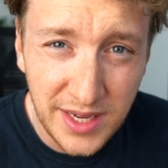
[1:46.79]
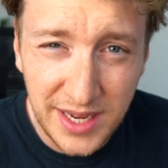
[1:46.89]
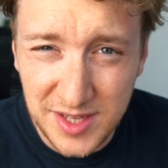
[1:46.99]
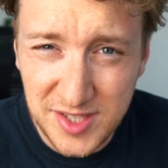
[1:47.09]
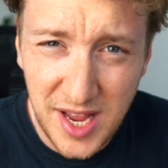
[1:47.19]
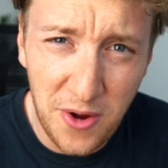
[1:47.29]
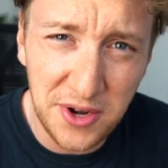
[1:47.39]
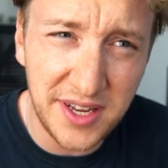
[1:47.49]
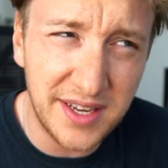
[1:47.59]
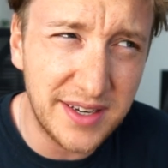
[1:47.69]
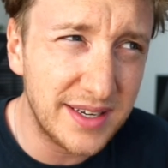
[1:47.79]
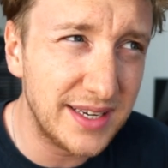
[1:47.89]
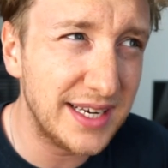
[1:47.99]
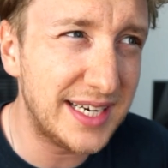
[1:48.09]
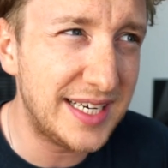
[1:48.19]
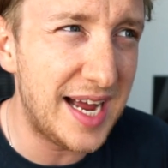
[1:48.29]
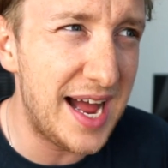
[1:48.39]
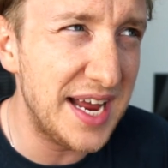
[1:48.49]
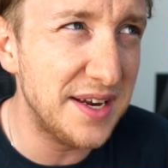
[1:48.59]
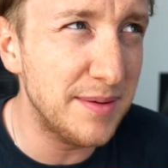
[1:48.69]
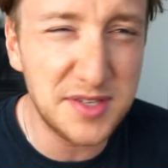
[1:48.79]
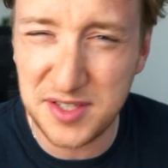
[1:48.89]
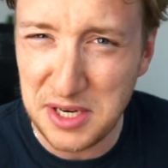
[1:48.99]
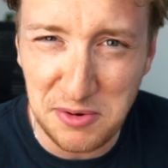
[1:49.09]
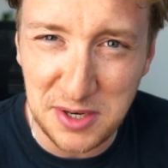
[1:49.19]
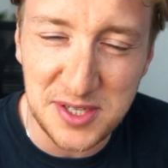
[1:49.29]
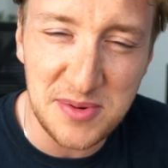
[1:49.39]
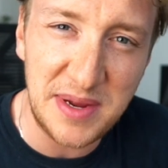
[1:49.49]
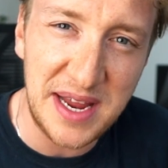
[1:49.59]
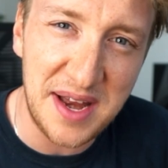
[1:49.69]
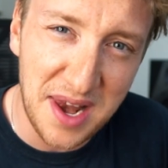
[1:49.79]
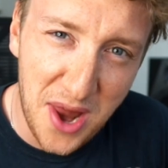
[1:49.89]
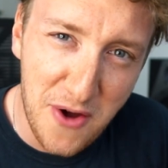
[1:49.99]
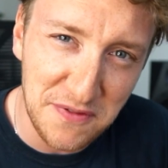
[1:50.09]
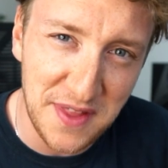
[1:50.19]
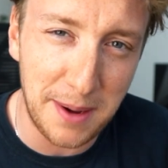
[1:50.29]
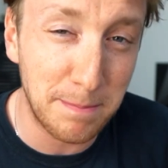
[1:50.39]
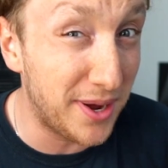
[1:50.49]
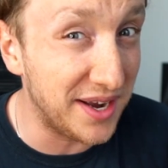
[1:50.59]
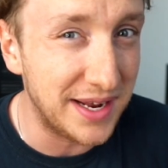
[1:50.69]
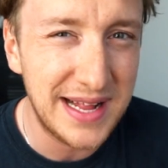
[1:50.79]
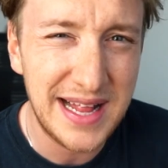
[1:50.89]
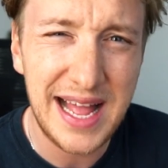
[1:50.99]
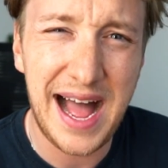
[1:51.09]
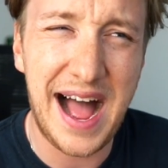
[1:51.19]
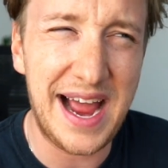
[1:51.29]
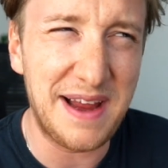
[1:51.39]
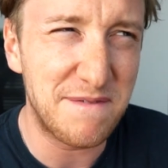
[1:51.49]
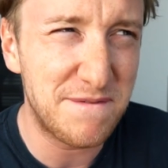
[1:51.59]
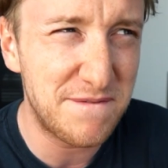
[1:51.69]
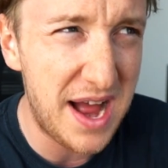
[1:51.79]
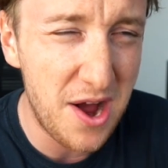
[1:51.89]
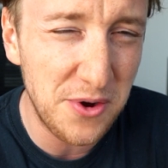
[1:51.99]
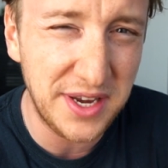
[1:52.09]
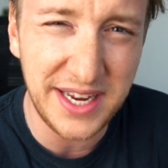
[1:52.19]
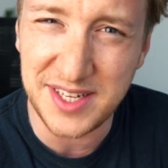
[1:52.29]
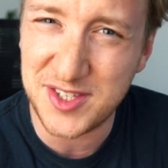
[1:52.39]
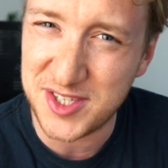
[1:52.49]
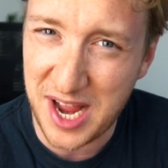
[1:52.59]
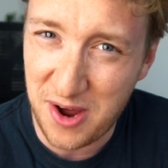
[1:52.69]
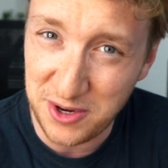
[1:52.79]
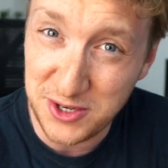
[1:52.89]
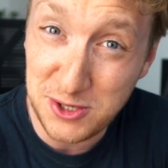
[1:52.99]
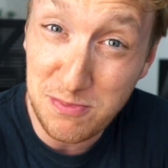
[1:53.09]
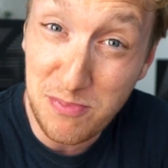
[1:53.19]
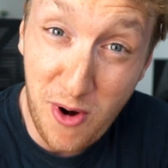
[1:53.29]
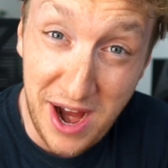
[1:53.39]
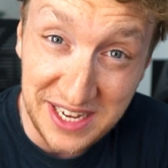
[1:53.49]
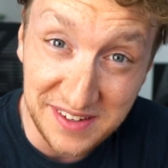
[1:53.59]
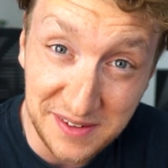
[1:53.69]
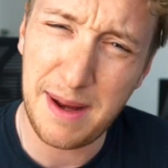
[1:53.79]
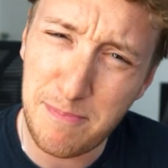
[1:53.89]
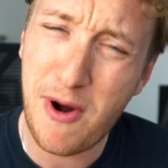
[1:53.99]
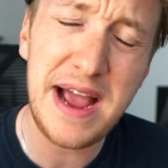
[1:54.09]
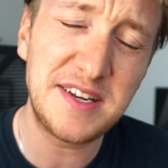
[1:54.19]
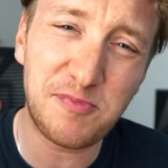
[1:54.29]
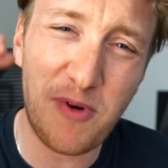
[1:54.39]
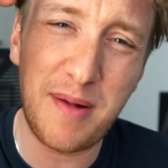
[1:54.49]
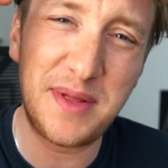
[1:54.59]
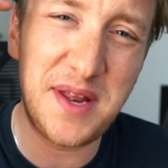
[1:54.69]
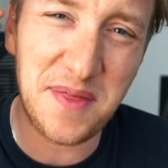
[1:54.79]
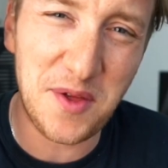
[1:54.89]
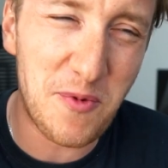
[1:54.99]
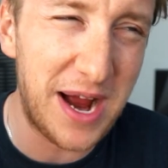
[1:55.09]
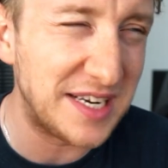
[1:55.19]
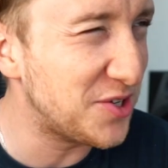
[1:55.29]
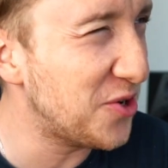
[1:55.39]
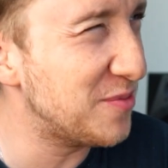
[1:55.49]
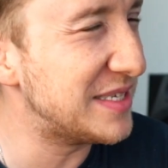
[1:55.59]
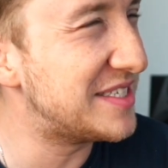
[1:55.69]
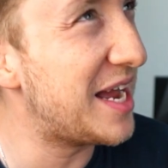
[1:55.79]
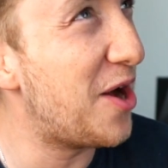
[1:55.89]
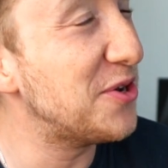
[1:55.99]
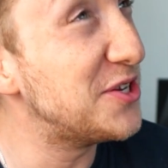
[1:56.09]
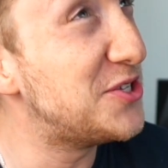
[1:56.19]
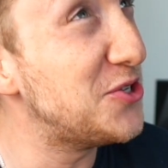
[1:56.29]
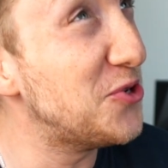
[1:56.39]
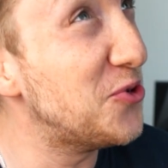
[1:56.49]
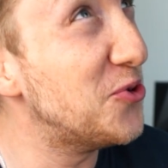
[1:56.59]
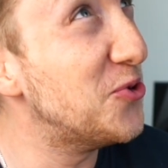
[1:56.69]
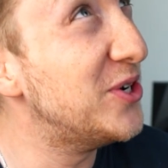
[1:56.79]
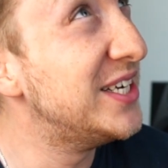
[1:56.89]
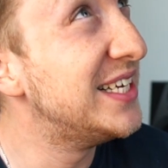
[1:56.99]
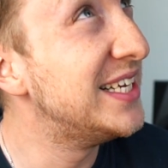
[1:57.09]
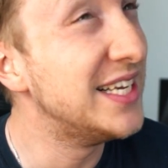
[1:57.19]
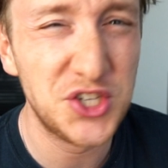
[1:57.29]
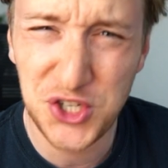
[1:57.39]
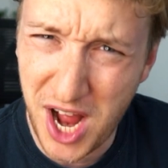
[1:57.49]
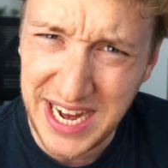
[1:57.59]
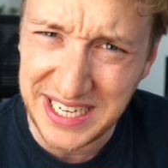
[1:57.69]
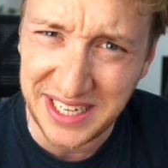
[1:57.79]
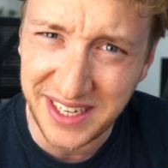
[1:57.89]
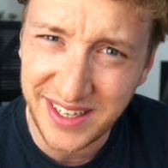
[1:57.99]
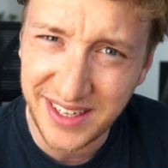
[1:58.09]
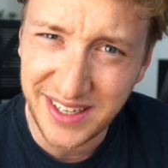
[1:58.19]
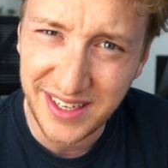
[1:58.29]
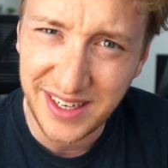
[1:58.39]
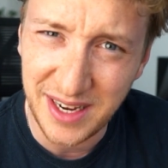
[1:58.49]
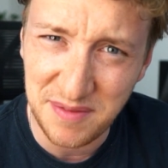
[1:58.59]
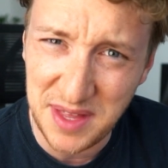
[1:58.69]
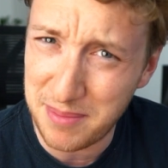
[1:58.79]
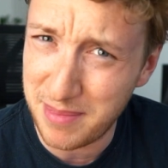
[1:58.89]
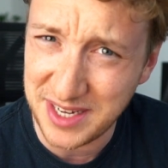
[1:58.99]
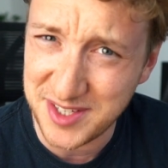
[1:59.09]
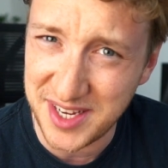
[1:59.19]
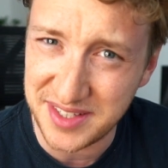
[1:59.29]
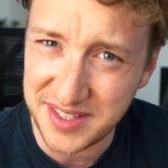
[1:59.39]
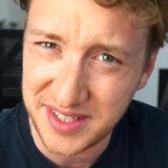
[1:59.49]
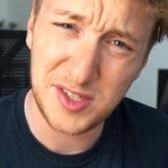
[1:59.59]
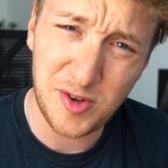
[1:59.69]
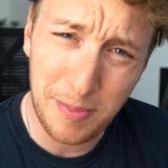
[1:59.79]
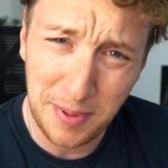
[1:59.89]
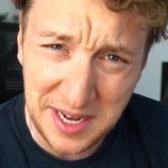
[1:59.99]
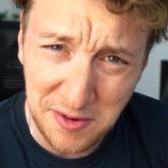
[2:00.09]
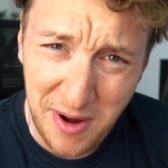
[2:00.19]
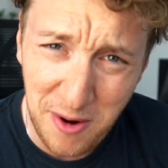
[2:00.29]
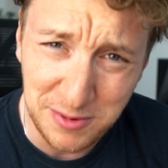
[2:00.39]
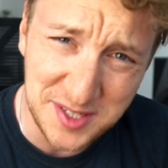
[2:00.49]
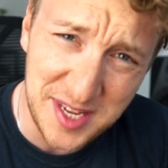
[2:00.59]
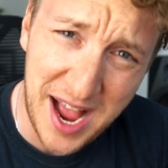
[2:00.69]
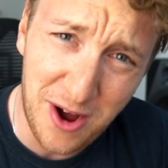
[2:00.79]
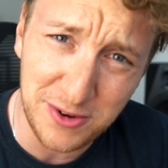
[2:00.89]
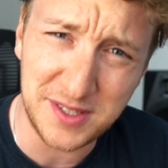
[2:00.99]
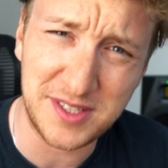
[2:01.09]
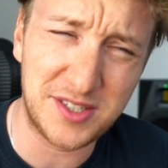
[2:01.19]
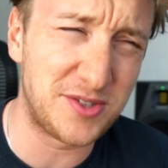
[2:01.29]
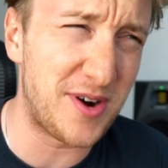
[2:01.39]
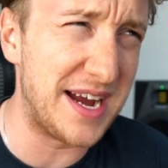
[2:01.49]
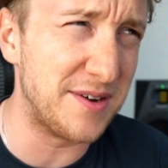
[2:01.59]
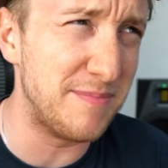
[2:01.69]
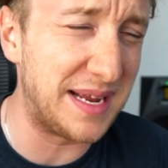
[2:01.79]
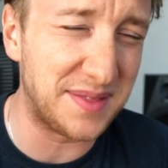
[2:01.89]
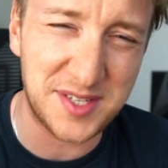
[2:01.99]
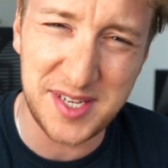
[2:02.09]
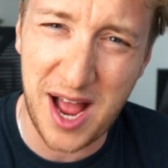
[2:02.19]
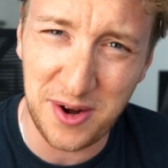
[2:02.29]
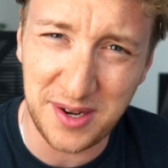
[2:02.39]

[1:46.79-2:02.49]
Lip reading: it sounded kind of mysterious to me and I loved that, but I found it sounded too bright. And bright is probably not the right term, it sounded too shiny, if that makes sense. So I played around with sounds, tried to make the sound a